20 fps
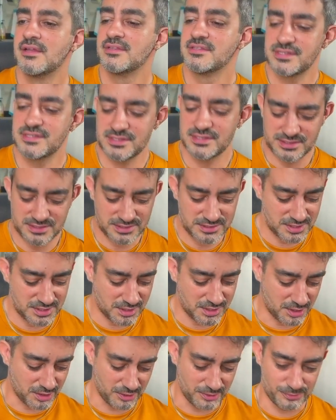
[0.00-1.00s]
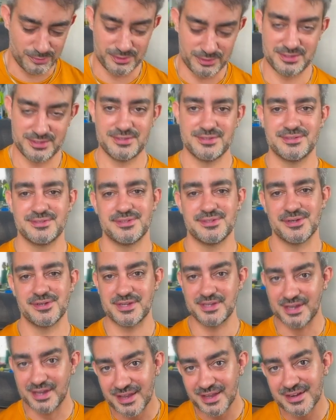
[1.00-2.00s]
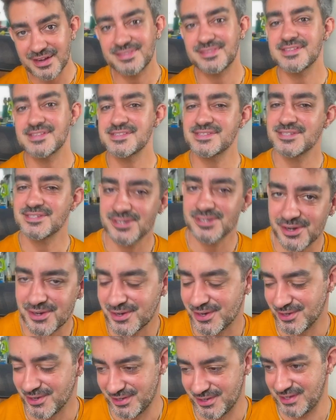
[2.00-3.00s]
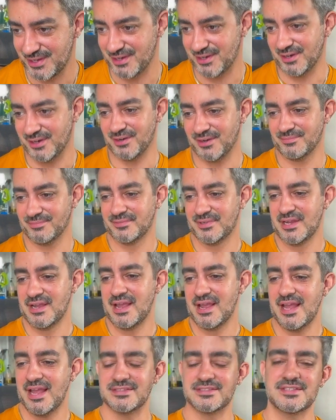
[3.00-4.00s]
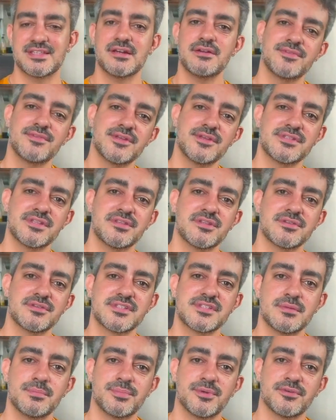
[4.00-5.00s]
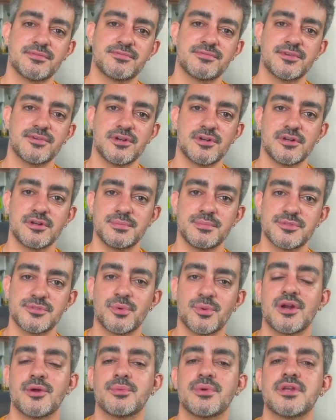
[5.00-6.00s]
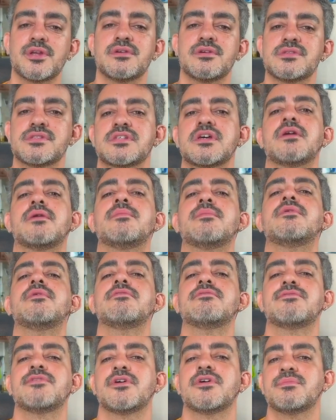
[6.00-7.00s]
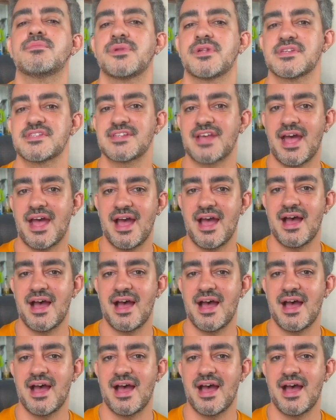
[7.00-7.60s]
So, looking again at this chart here, instead of using those simple verbs, why don't we use some verb plus